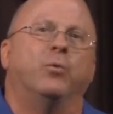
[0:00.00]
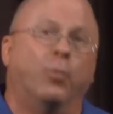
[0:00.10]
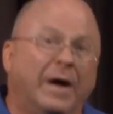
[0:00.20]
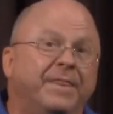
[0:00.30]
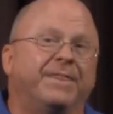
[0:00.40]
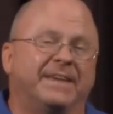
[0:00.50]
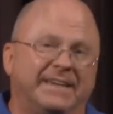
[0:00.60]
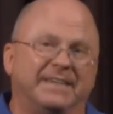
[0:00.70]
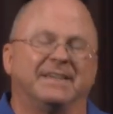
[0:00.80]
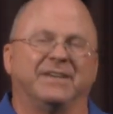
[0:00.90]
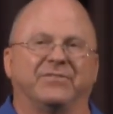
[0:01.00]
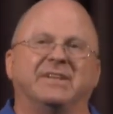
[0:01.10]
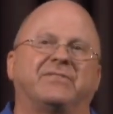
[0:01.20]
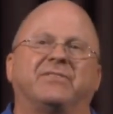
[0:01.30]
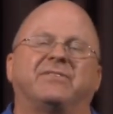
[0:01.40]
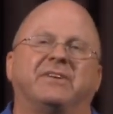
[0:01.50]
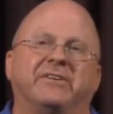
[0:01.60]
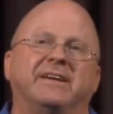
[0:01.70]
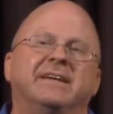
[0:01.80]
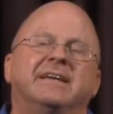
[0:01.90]
One thing is
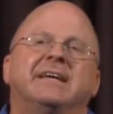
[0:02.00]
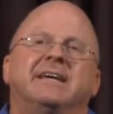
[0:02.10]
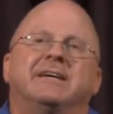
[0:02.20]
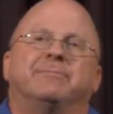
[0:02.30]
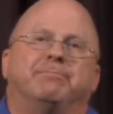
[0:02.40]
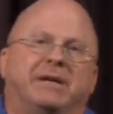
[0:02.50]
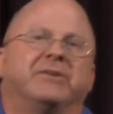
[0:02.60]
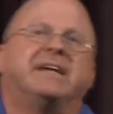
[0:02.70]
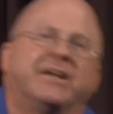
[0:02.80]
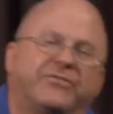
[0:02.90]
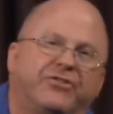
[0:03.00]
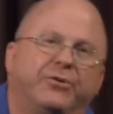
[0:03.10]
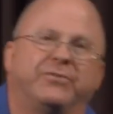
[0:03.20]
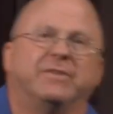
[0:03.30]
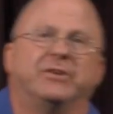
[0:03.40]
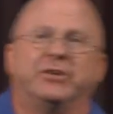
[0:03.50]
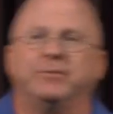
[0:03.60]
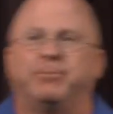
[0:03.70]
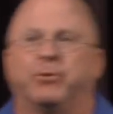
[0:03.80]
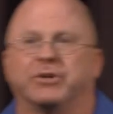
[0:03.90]
necessary. Mary has chosen the
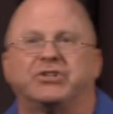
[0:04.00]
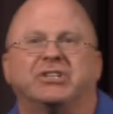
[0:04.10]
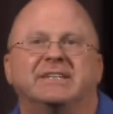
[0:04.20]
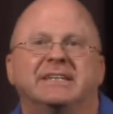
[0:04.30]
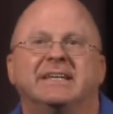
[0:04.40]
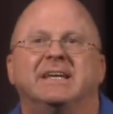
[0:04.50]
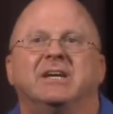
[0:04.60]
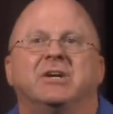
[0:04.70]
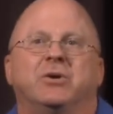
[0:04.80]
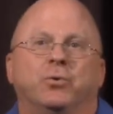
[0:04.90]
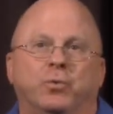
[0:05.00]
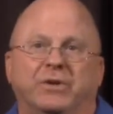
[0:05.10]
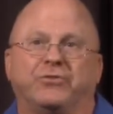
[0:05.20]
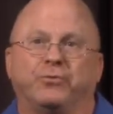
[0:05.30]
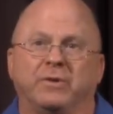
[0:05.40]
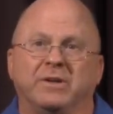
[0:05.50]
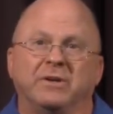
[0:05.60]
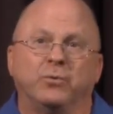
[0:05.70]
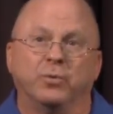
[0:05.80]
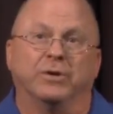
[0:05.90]
good portion, which
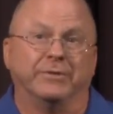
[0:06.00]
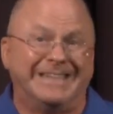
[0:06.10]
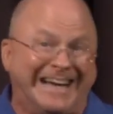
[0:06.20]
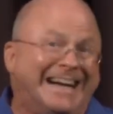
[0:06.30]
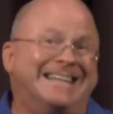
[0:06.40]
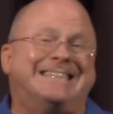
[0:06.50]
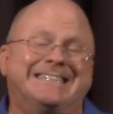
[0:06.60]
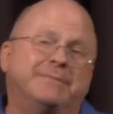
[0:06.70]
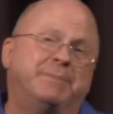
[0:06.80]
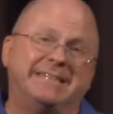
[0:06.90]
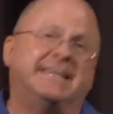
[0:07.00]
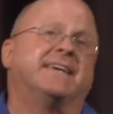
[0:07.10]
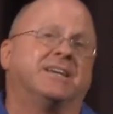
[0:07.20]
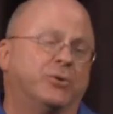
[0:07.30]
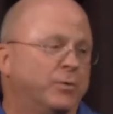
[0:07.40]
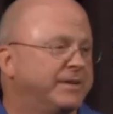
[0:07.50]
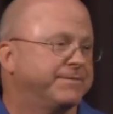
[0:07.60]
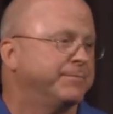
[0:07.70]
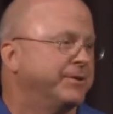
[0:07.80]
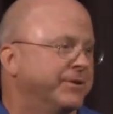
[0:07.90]
will not be taken away
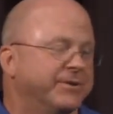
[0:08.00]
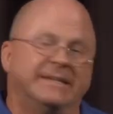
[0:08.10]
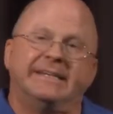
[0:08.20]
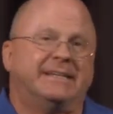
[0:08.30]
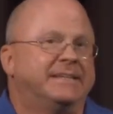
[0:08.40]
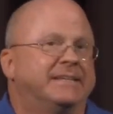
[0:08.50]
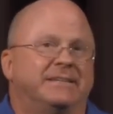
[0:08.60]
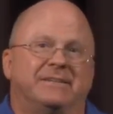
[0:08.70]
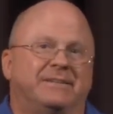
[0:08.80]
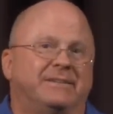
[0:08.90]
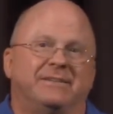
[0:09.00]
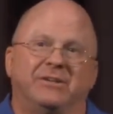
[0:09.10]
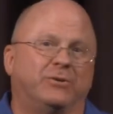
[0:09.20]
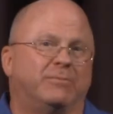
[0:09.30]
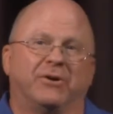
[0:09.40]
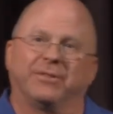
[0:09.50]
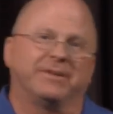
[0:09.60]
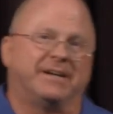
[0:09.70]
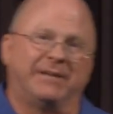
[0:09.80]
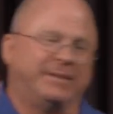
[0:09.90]
from her. No,
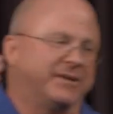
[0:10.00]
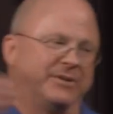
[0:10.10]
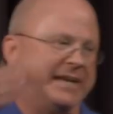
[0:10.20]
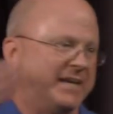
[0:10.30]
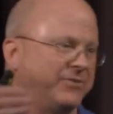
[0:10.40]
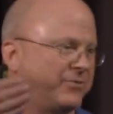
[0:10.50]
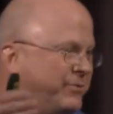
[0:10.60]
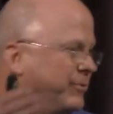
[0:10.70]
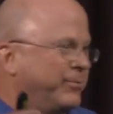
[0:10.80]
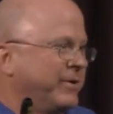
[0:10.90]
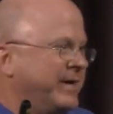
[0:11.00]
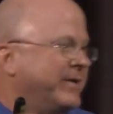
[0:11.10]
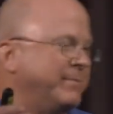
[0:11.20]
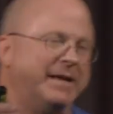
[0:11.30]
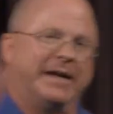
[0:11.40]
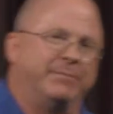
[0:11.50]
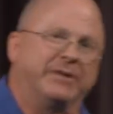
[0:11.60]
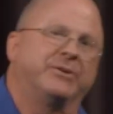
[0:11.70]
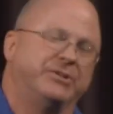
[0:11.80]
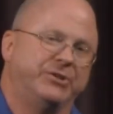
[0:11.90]
Martha, I'm not going to answer your prayer. I'm not
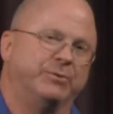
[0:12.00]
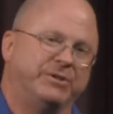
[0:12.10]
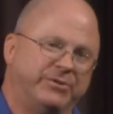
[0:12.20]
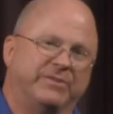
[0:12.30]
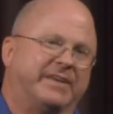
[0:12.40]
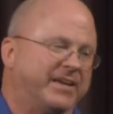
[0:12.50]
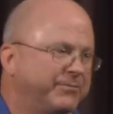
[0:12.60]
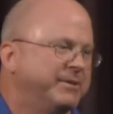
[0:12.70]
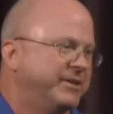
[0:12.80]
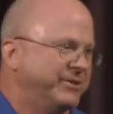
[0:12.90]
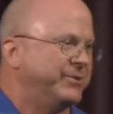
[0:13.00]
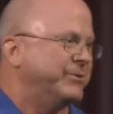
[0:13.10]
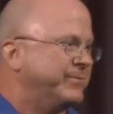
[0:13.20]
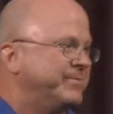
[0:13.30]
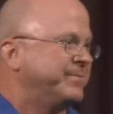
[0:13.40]
going to do what you just asked me to do.